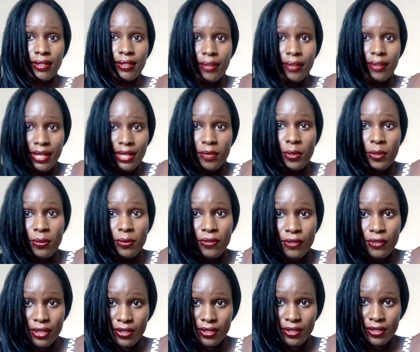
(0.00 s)
the right people
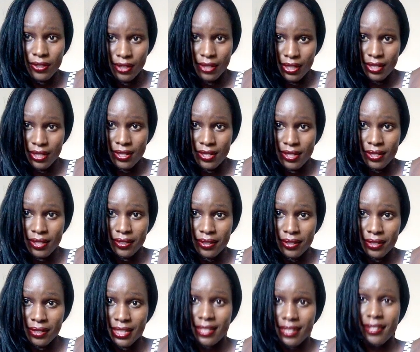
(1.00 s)
for the society,
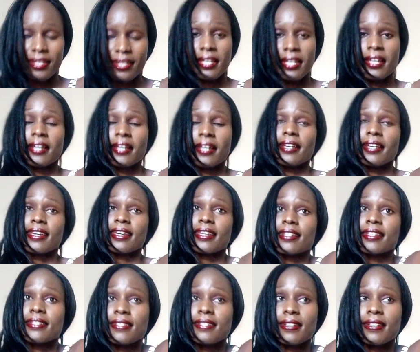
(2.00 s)
right?
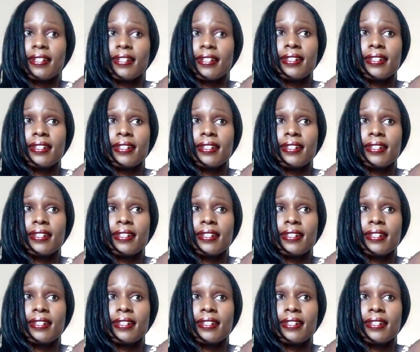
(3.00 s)
And